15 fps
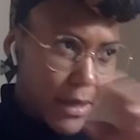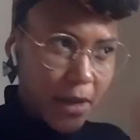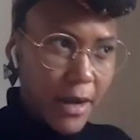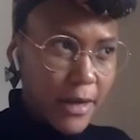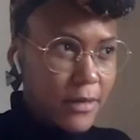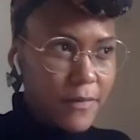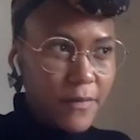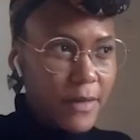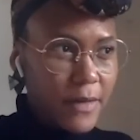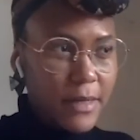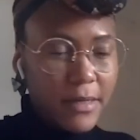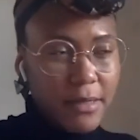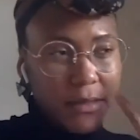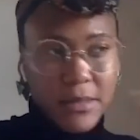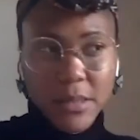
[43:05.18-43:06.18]
it kind of
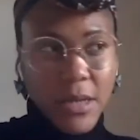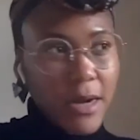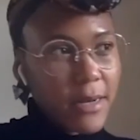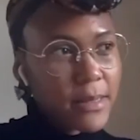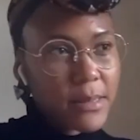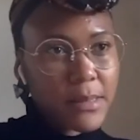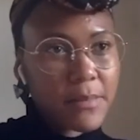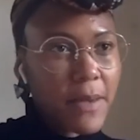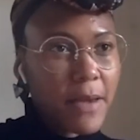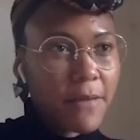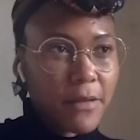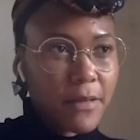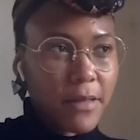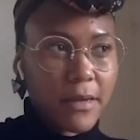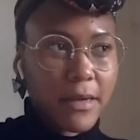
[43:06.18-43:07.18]
ties
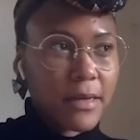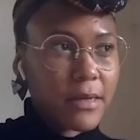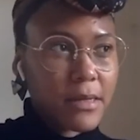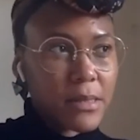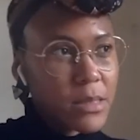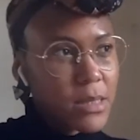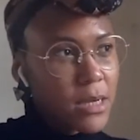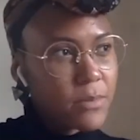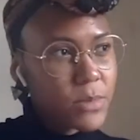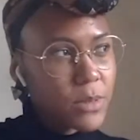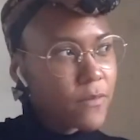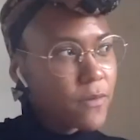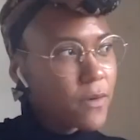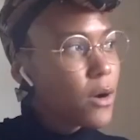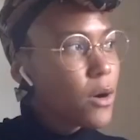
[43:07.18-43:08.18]
everything in terms
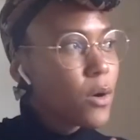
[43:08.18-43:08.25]
of